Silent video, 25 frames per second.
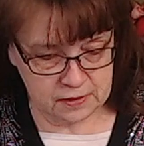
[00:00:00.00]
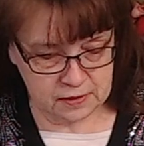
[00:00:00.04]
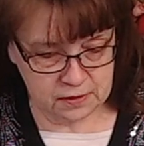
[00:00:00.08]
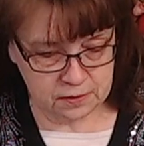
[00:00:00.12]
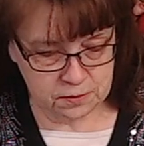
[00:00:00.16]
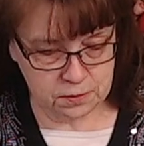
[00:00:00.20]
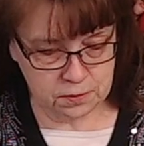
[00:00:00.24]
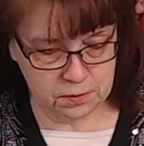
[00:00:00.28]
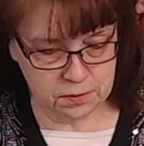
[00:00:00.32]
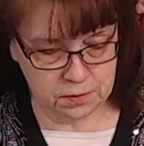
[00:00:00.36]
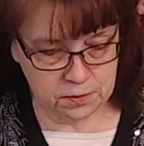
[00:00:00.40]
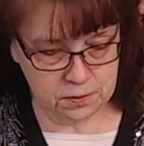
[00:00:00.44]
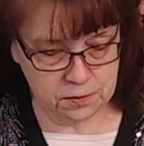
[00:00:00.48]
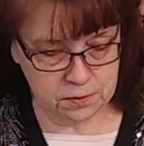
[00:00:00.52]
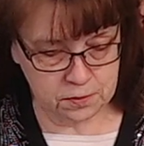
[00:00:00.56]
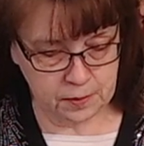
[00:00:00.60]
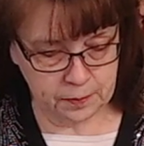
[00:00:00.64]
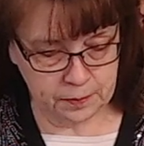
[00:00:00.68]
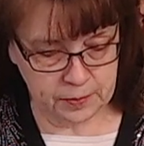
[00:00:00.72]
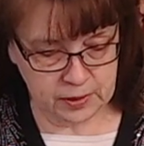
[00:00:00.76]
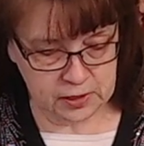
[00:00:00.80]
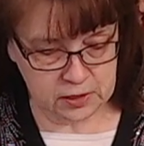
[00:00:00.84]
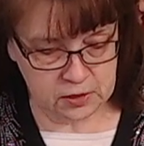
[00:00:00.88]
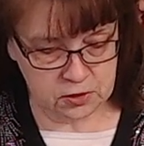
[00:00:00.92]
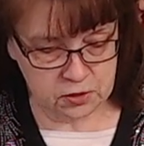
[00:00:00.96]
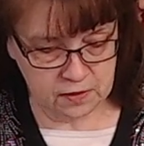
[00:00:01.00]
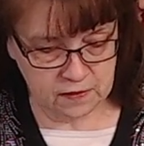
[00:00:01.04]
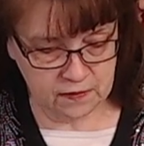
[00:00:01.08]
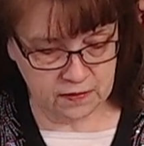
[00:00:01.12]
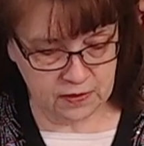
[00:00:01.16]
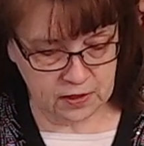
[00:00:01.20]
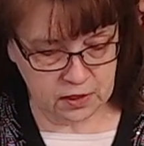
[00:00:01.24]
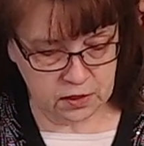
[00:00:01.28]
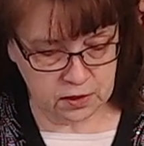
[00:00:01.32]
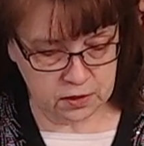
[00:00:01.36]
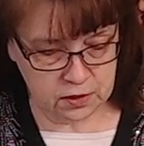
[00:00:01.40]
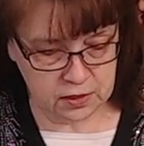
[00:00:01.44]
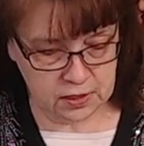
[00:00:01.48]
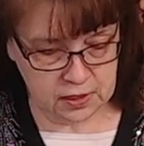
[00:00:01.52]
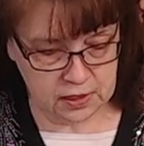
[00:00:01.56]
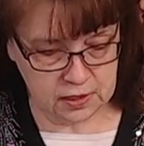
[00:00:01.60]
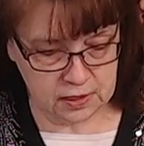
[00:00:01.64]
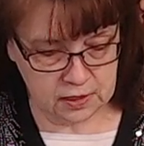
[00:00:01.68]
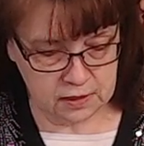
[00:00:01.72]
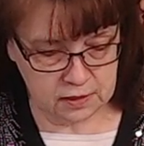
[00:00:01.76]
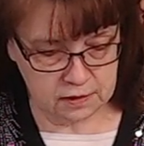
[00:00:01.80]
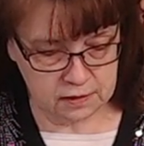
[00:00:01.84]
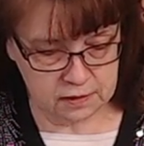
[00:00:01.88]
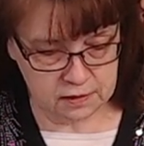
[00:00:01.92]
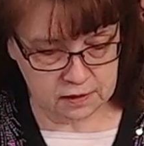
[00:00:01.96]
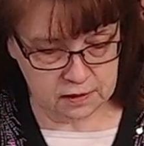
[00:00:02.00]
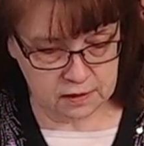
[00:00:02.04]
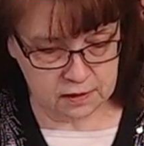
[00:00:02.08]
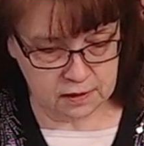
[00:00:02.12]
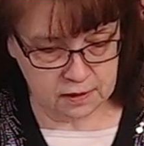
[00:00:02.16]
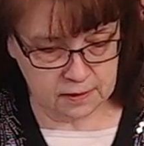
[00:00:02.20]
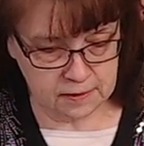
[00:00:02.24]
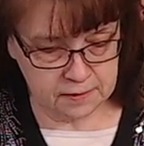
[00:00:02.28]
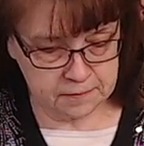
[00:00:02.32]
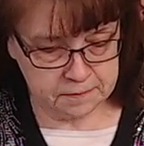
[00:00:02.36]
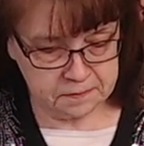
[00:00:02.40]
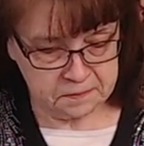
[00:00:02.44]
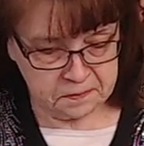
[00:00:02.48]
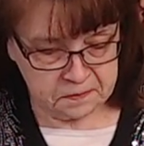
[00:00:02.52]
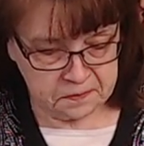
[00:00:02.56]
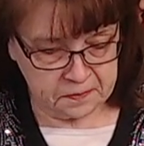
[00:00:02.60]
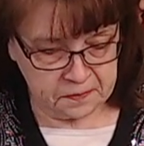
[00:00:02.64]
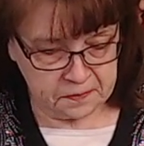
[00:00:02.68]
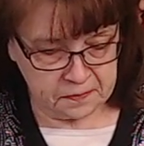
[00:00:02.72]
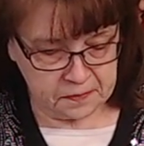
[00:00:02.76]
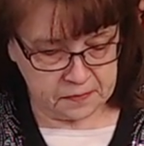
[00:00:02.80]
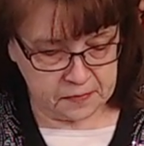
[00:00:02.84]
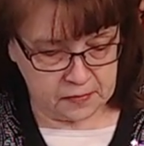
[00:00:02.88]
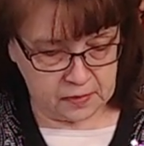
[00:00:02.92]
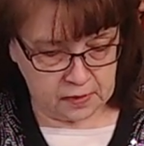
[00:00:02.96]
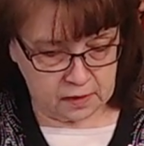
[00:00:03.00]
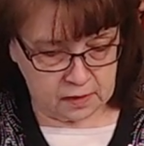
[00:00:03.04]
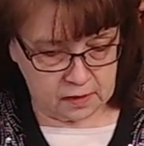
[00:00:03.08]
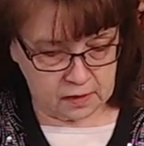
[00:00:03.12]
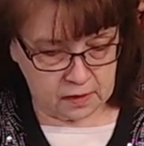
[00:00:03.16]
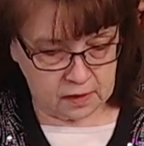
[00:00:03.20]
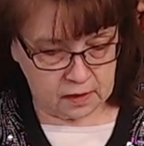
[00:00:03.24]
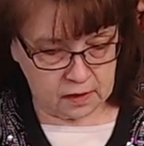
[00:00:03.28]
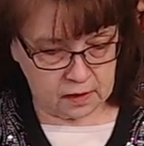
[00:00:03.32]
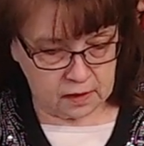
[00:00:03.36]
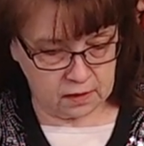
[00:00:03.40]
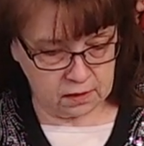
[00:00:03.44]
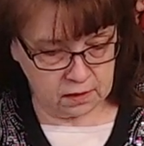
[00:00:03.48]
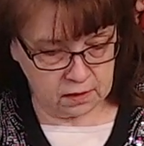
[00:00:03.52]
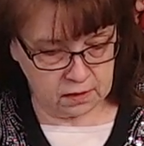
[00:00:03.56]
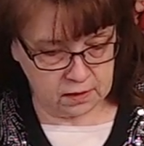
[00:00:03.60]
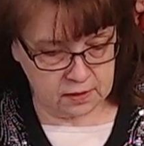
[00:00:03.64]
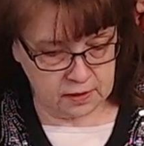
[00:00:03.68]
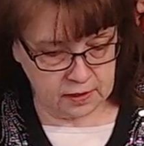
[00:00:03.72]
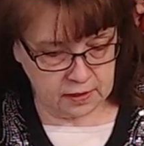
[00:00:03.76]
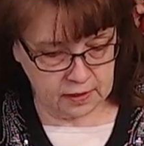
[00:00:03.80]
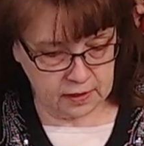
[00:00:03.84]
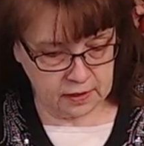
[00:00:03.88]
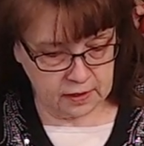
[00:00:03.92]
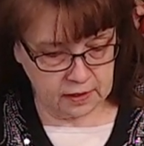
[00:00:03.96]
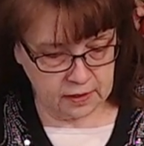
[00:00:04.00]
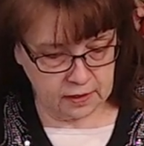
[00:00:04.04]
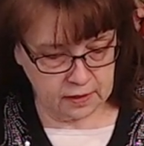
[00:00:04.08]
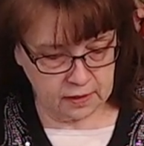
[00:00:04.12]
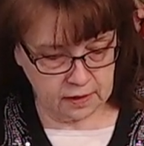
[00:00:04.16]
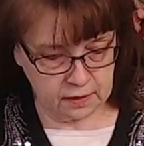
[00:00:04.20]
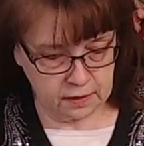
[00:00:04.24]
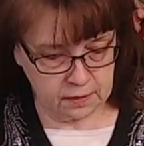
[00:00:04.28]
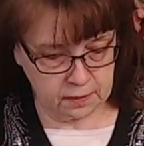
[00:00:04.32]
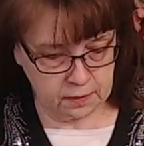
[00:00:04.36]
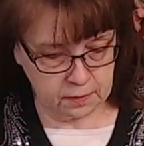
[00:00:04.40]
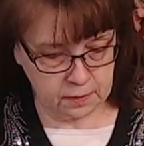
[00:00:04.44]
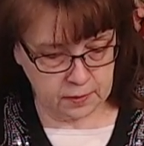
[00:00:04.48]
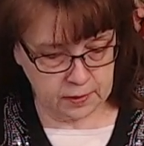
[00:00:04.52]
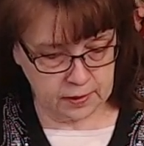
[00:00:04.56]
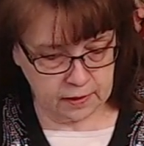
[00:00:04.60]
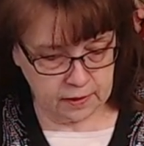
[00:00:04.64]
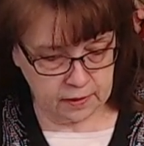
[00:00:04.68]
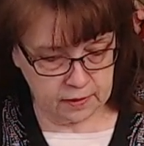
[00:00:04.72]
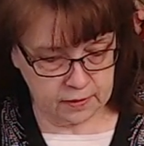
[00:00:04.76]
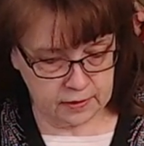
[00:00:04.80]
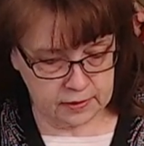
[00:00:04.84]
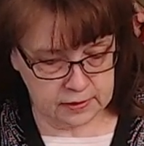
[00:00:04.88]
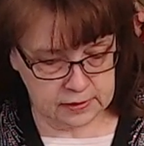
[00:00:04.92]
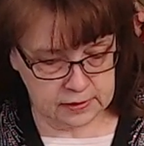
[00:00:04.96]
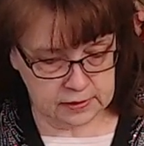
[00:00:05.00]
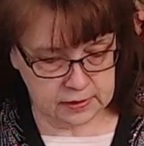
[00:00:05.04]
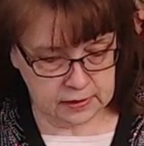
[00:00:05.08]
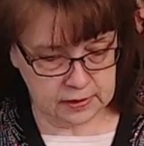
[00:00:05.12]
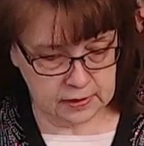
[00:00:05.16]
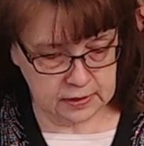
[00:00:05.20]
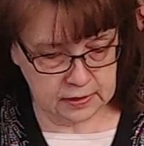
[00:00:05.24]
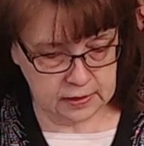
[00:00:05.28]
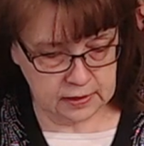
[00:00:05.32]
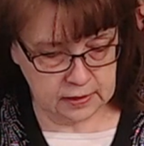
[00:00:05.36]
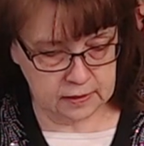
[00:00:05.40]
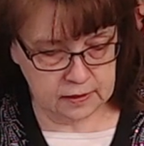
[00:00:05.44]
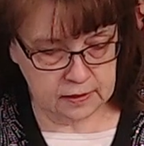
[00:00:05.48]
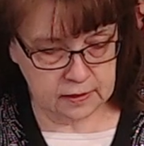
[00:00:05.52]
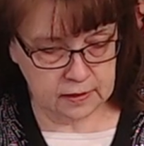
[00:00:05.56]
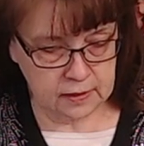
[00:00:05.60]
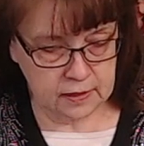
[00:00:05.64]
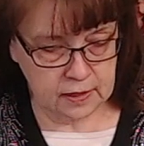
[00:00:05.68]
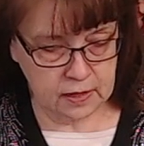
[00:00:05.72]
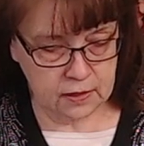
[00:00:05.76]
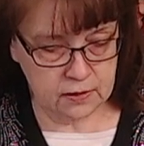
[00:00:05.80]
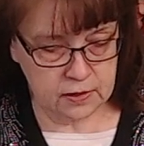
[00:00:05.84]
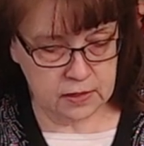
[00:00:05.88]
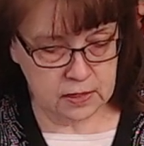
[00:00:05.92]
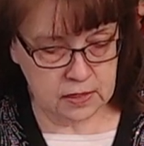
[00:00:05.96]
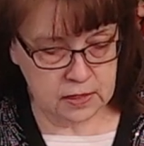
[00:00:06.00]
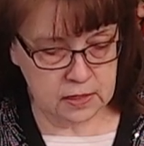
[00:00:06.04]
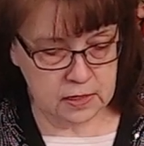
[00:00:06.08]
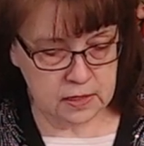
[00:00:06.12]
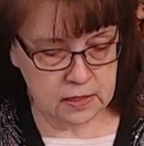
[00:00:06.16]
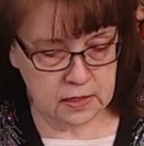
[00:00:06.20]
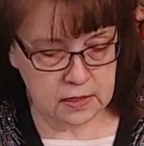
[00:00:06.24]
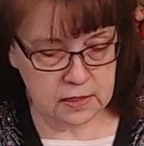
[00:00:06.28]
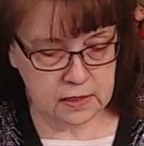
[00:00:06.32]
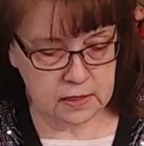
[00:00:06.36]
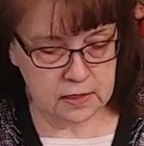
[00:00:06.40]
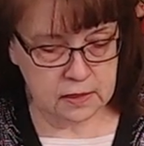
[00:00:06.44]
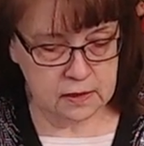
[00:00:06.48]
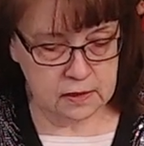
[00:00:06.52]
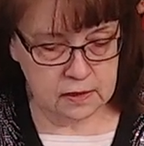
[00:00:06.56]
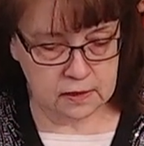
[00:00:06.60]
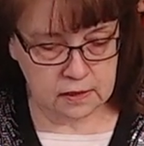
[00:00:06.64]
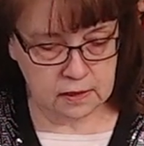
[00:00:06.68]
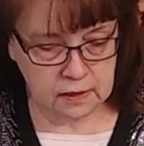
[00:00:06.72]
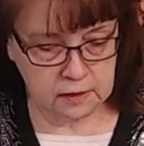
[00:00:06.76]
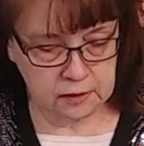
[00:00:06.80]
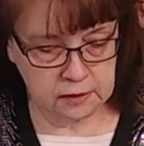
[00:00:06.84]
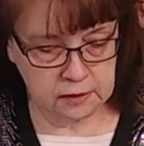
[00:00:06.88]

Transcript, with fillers: Ooh, a picture of the cookies. Okay, where is it? There it is.